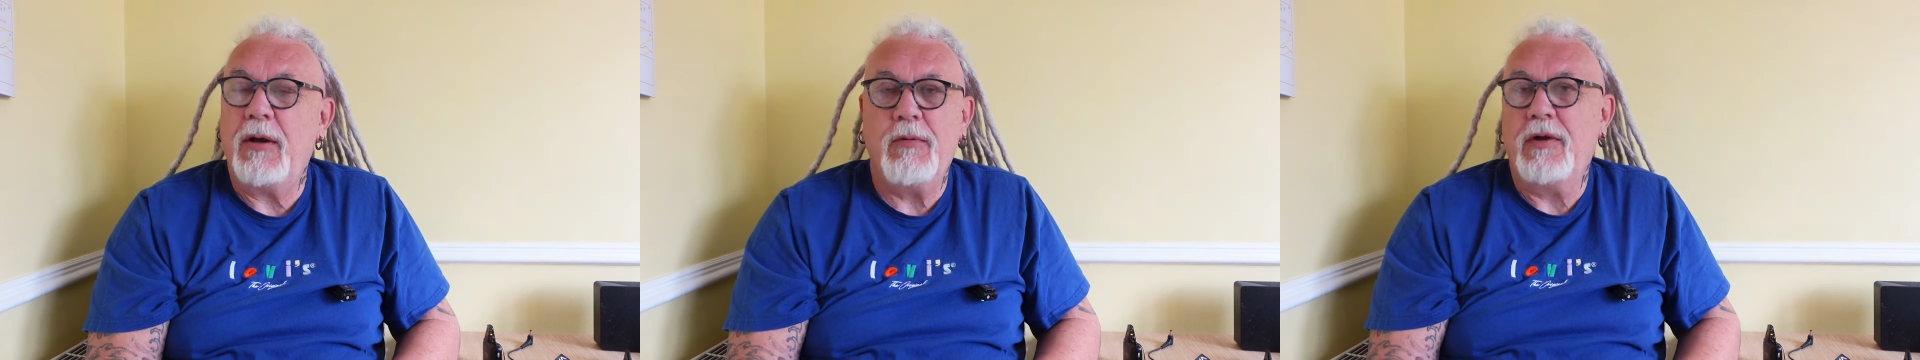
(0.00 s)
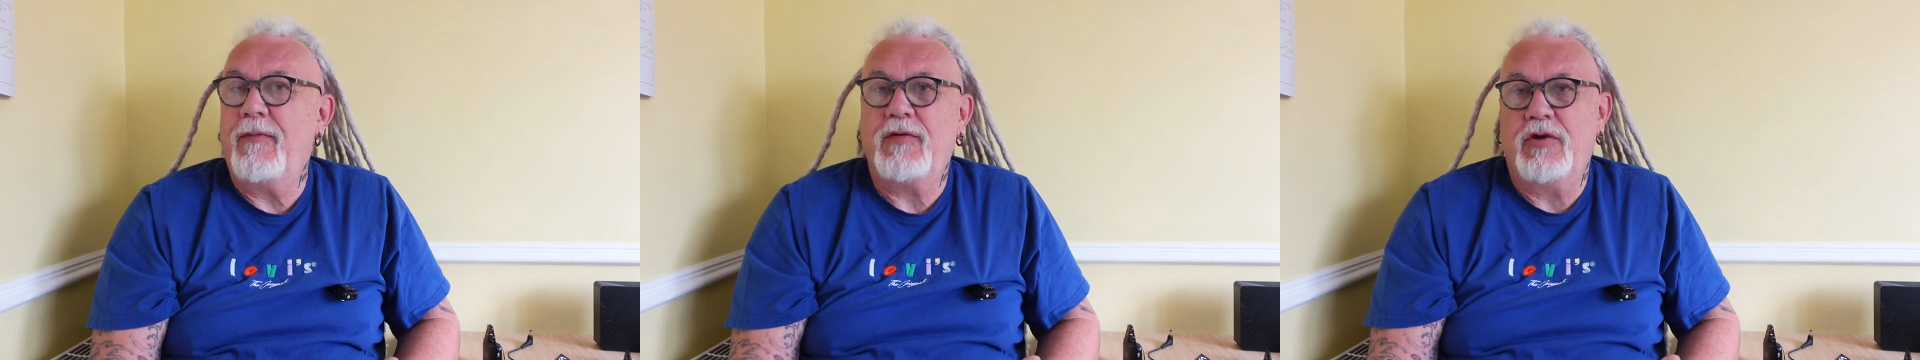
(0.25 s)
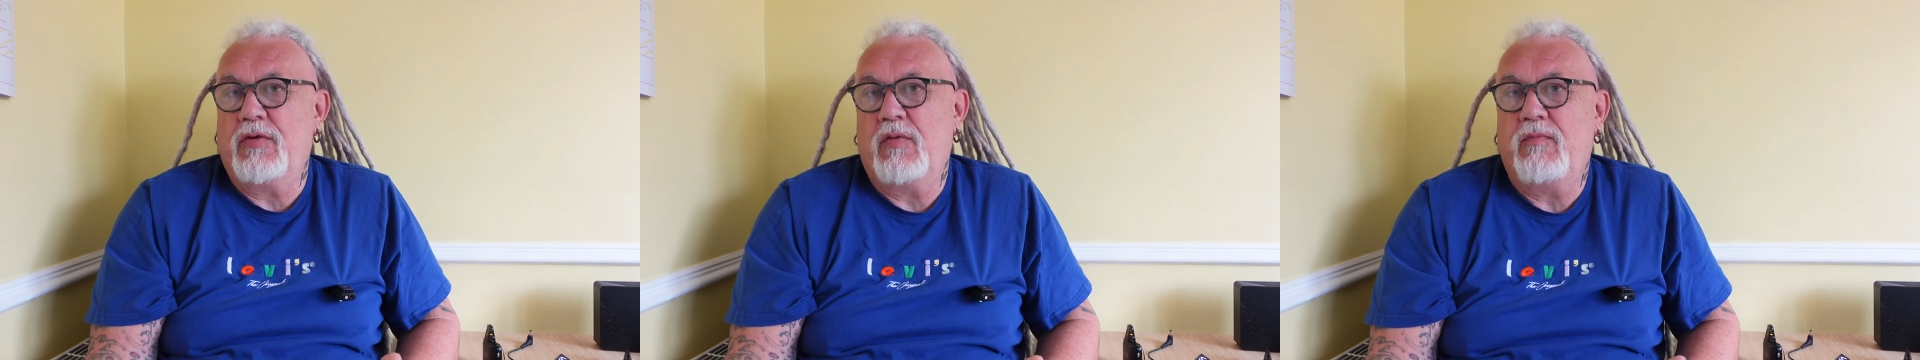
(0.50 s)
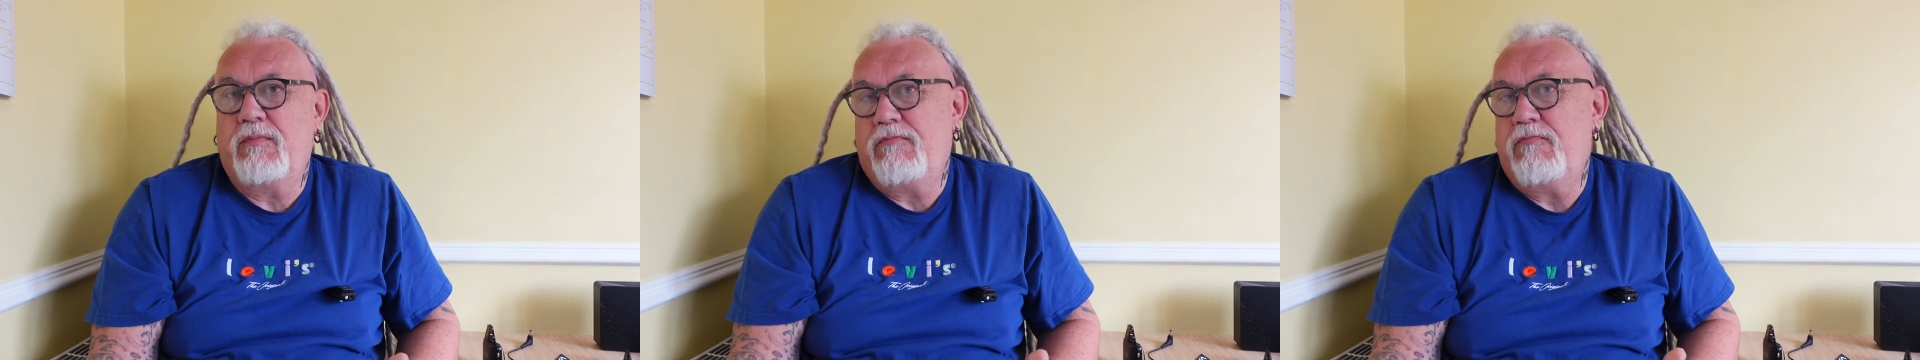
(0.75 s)
I would have just
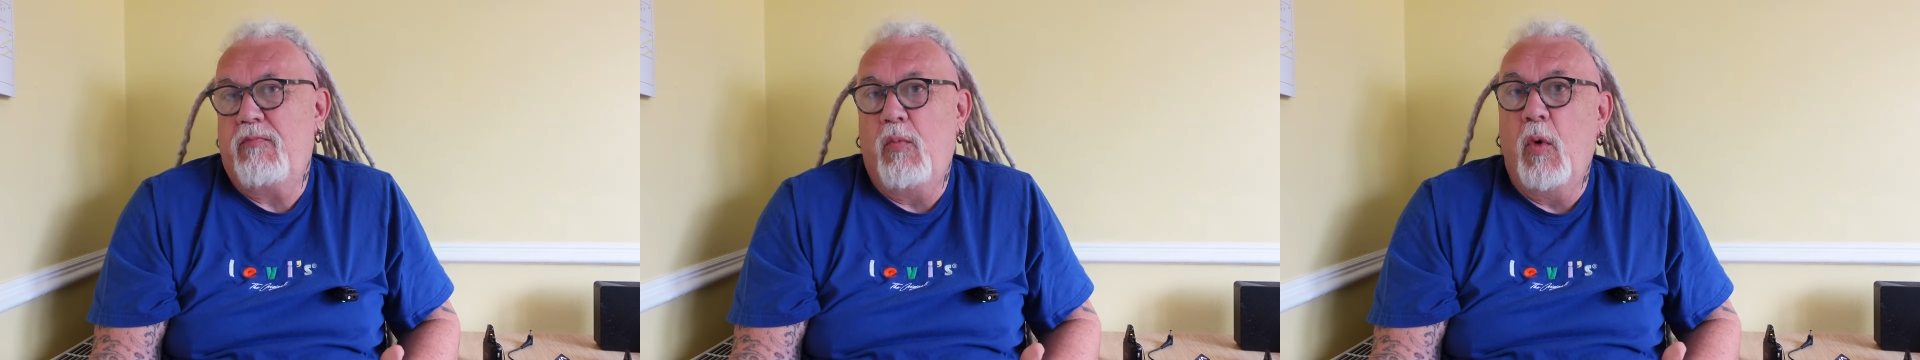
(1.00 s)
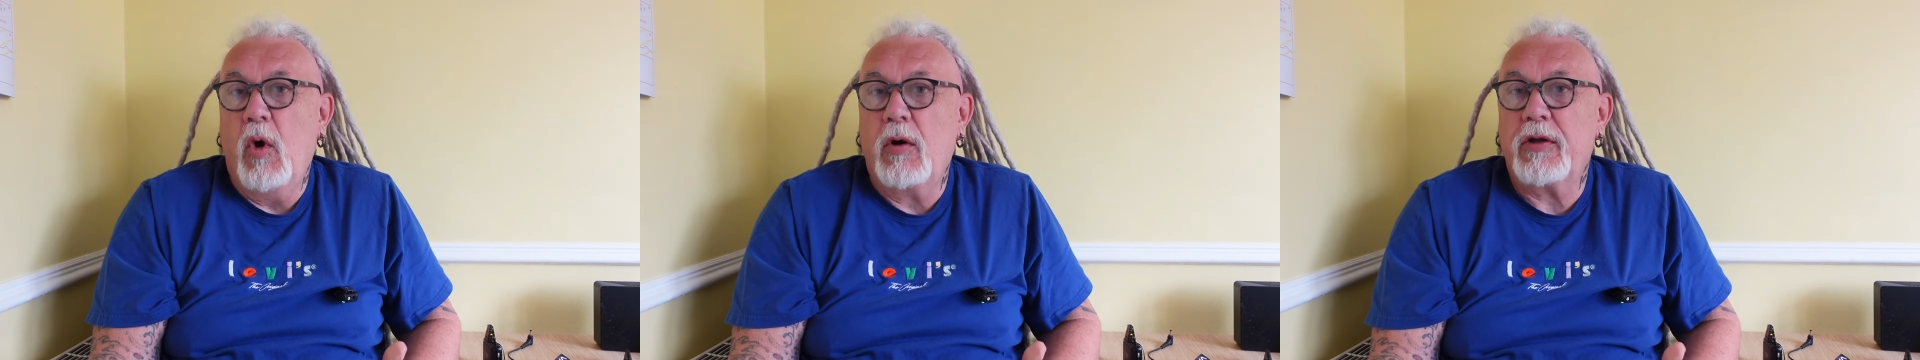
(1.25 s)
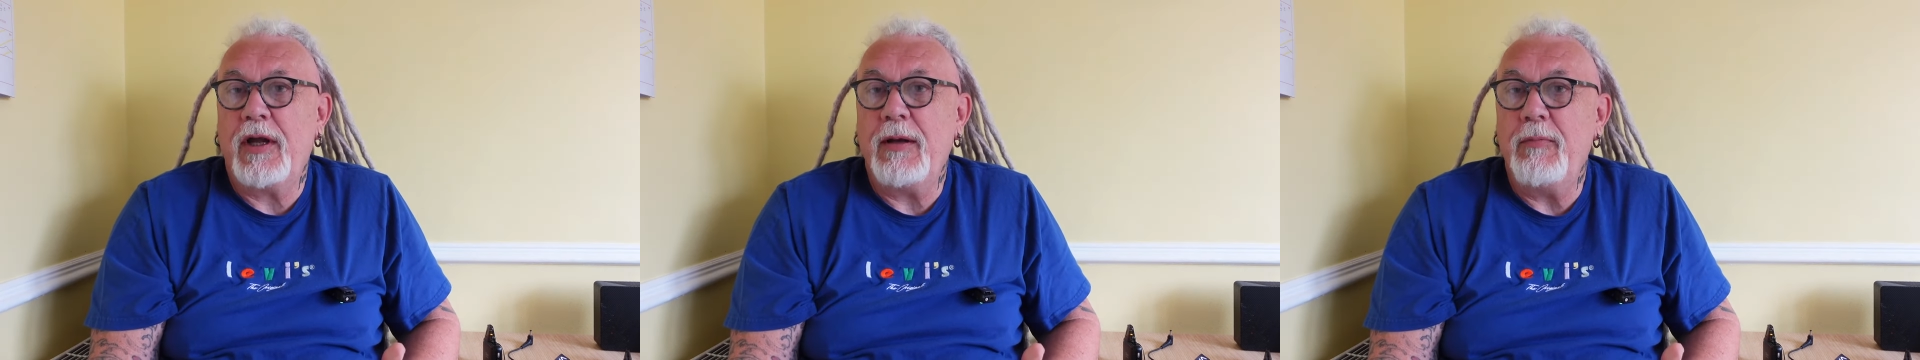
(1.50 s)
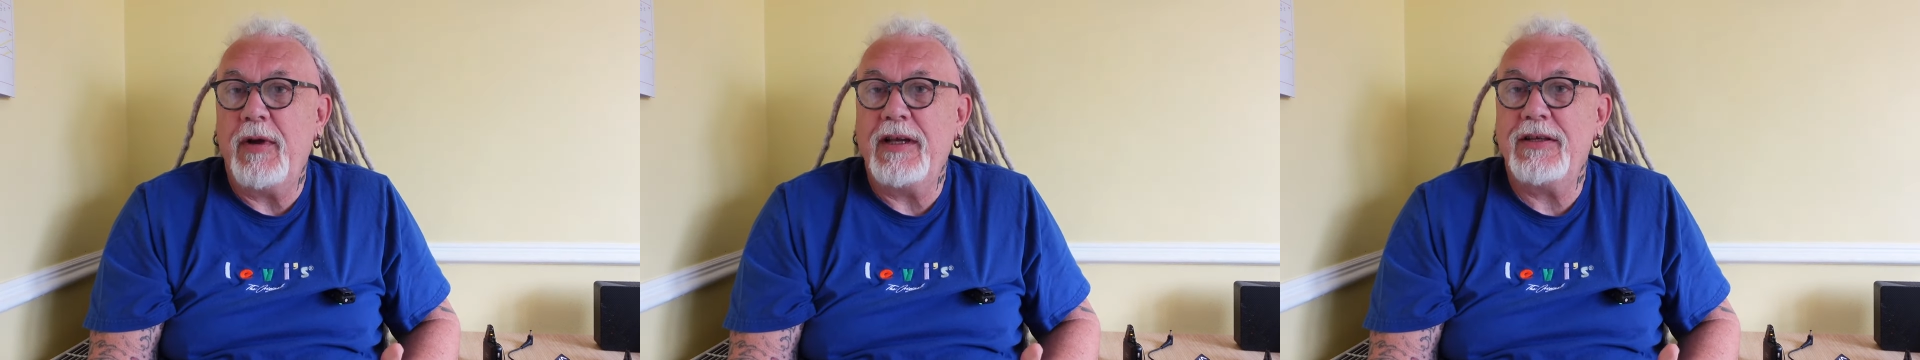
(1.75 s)
walked
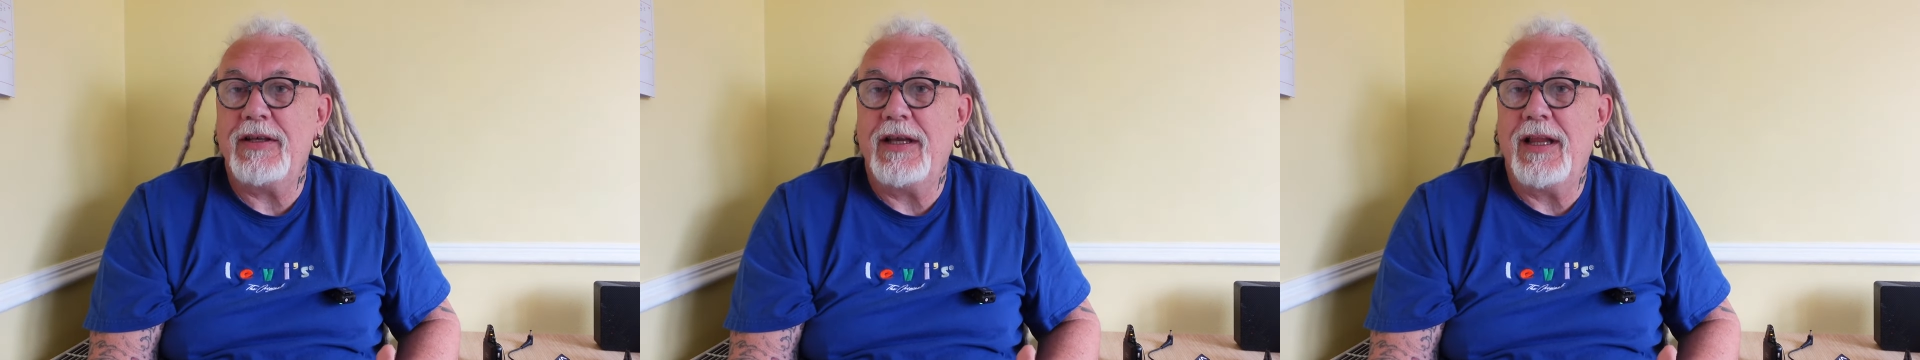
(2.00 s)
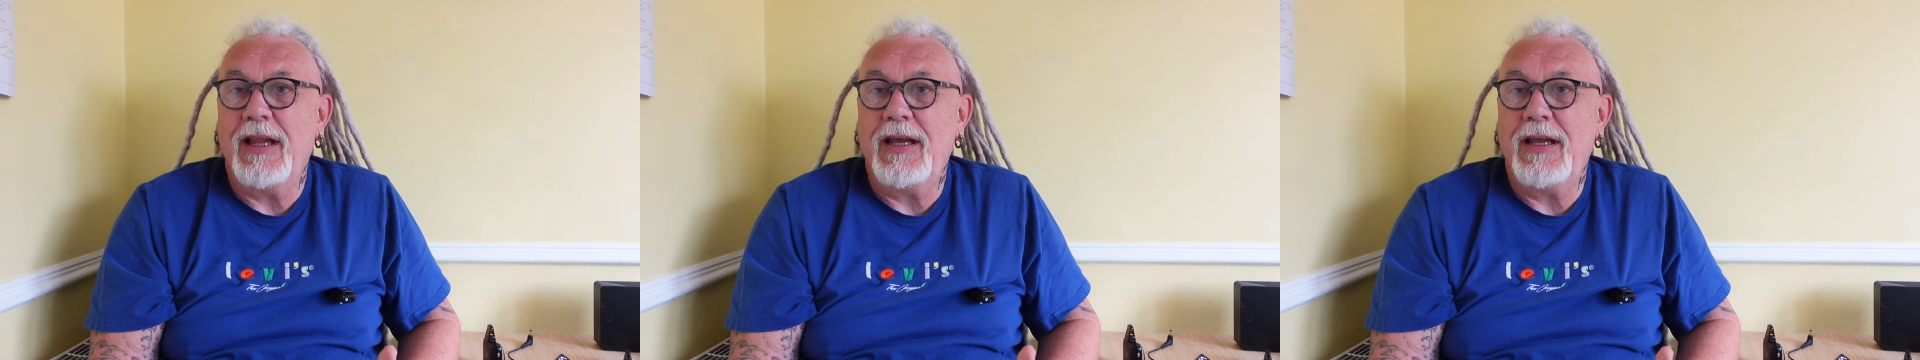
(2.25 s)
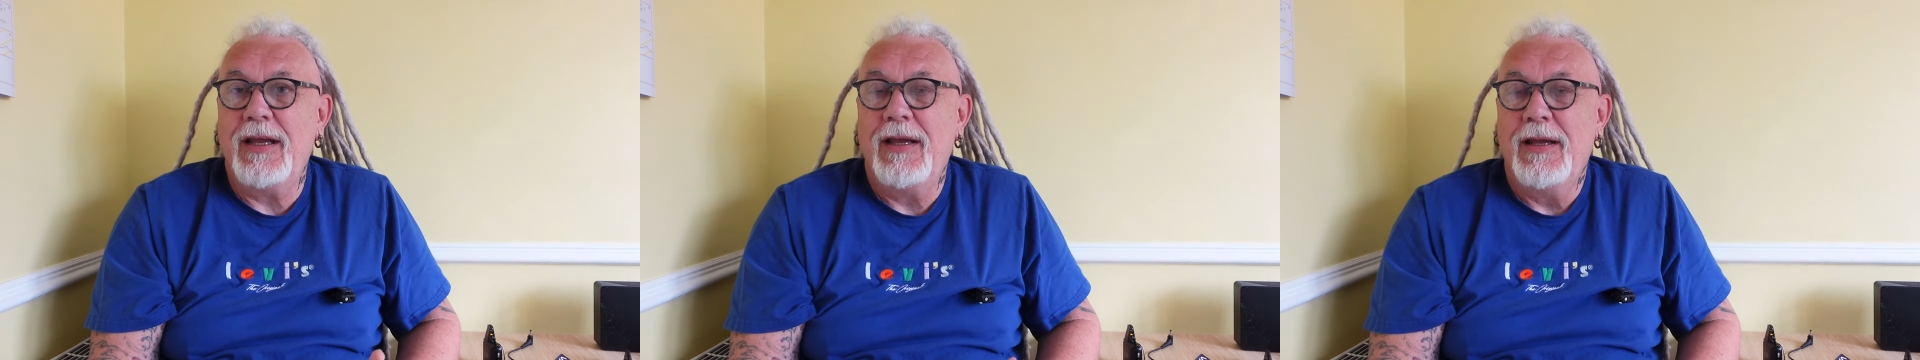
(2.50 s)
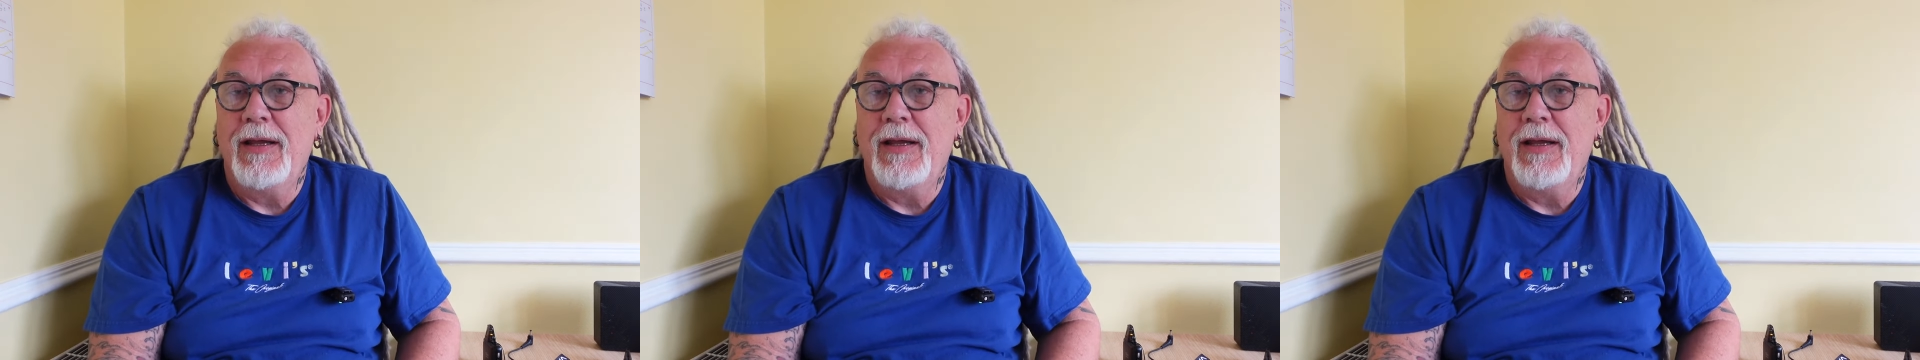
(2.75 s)
in basically.